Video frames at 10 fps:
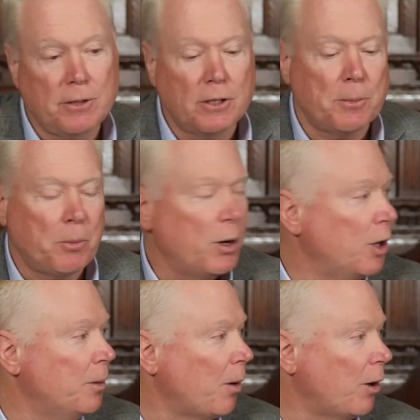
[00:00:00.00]
A, it's a pretty
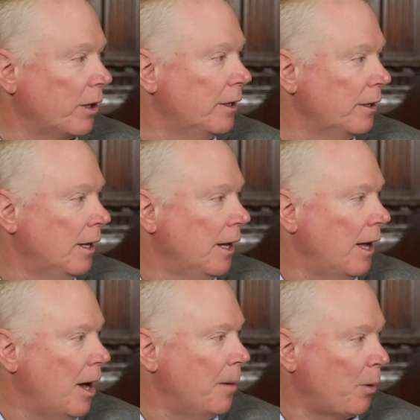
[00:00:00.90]
good market
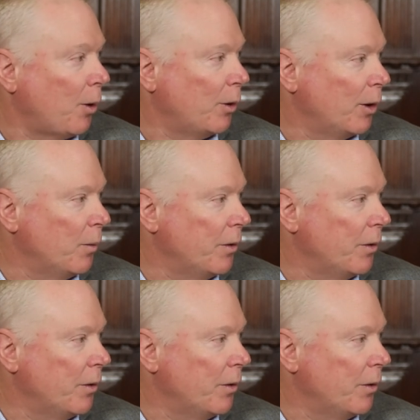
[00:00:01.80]
uh, partnering